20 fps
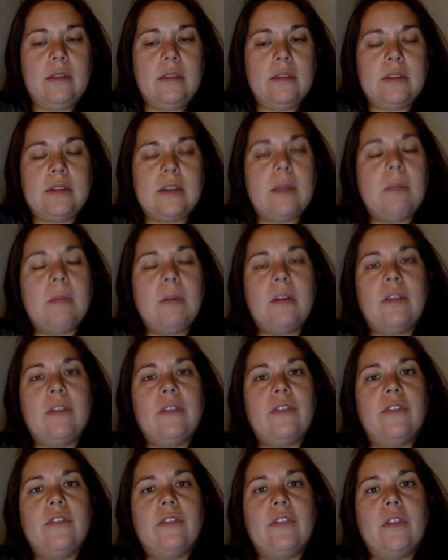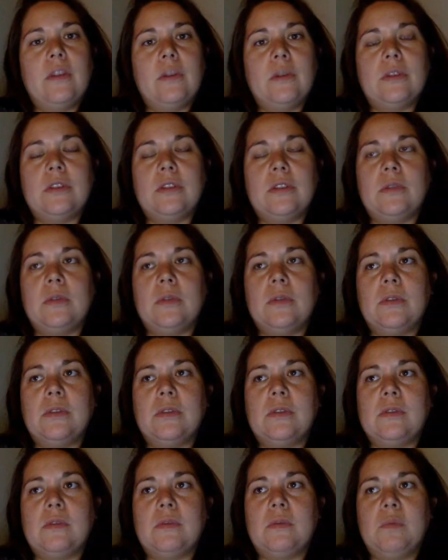some of those
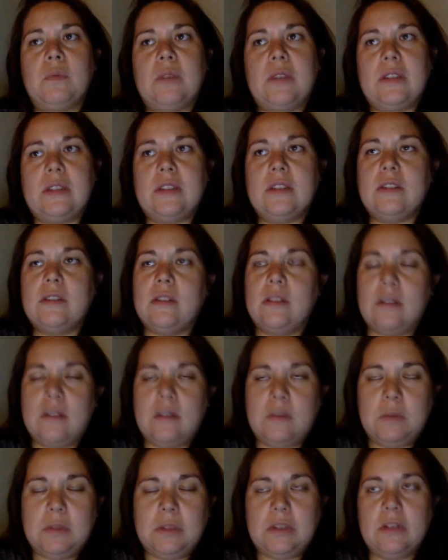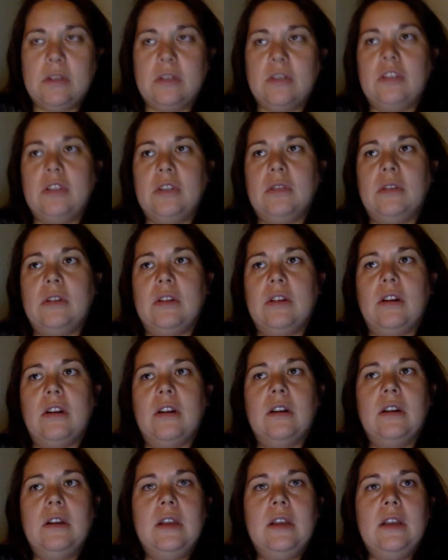tools with certain children
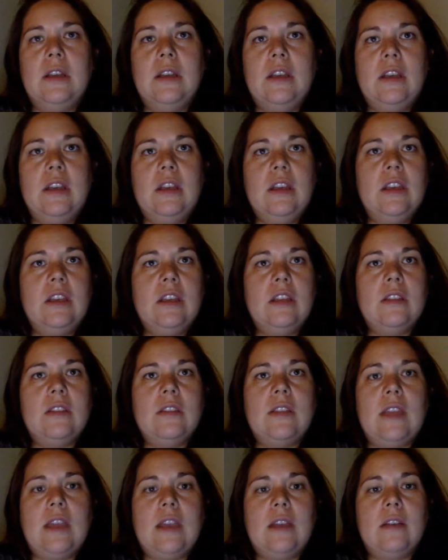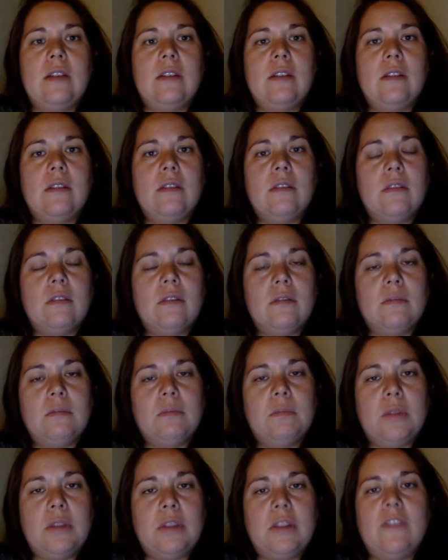are they
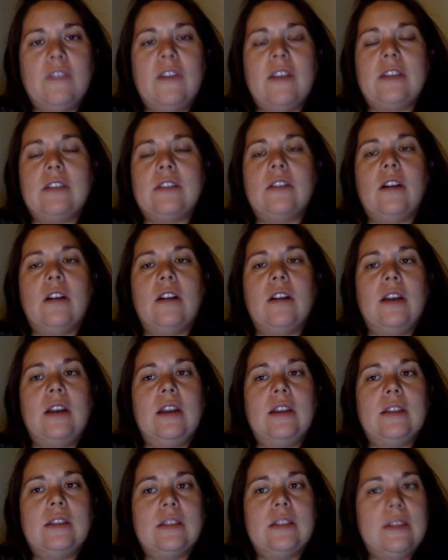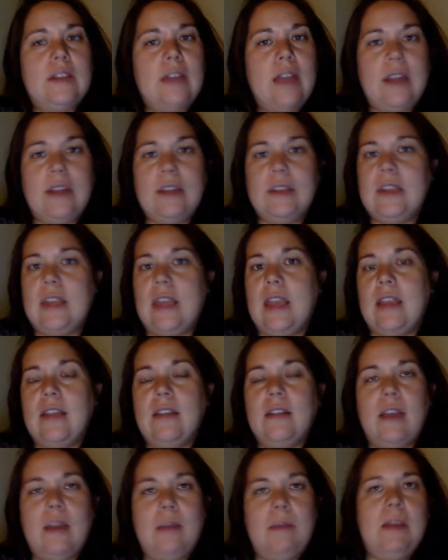put the vest on and it's night and
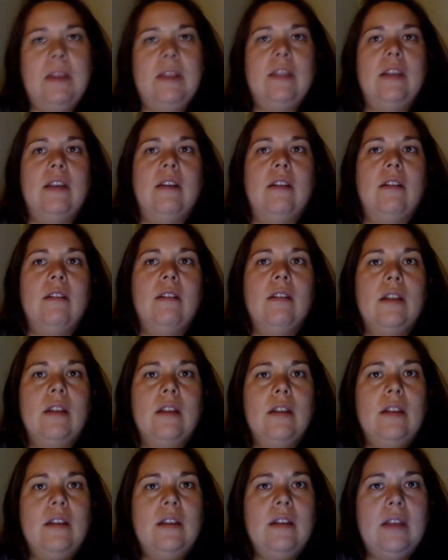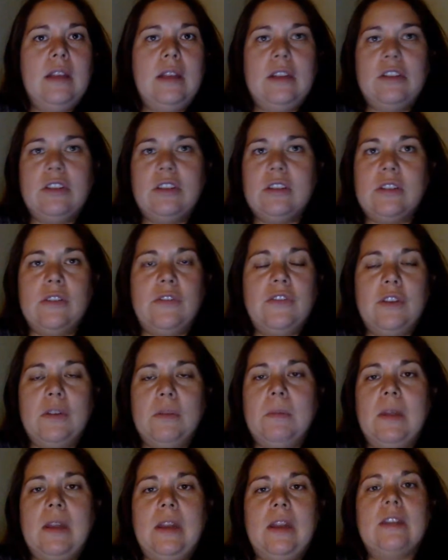day. I mean, they're in just a
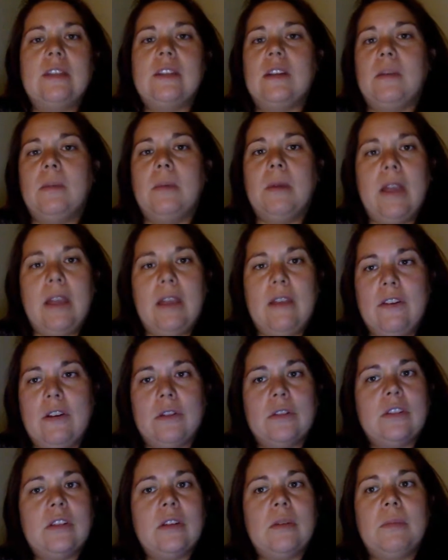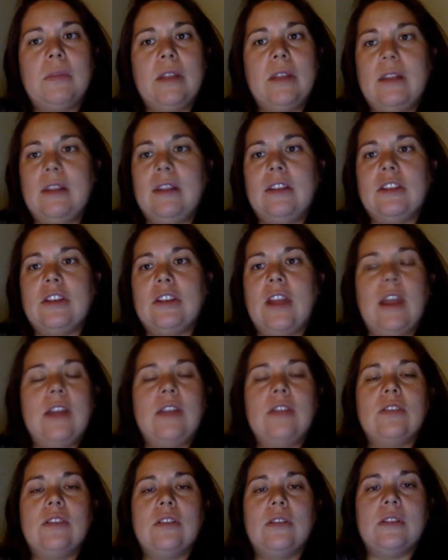few minutes their behaviors completely
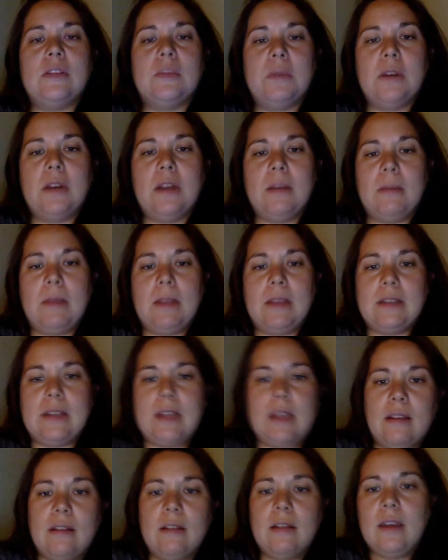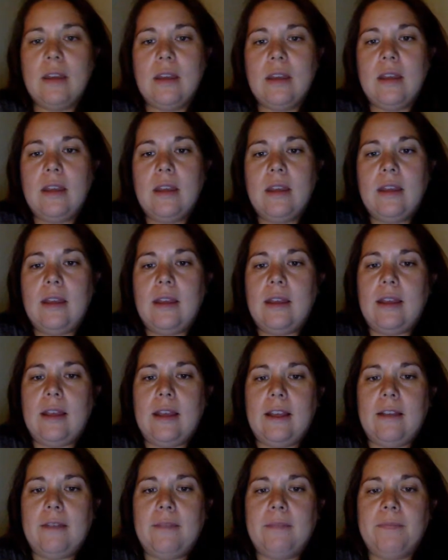change, so it's pretty amazing.
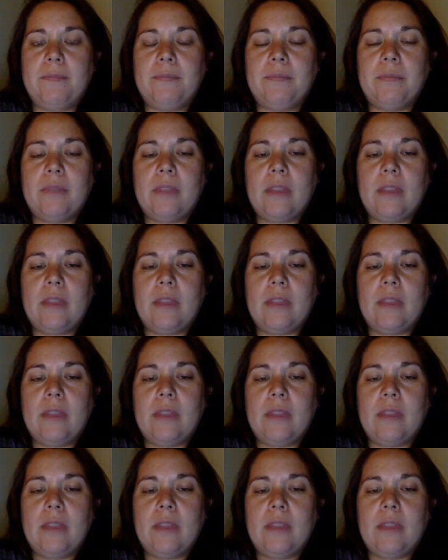Um,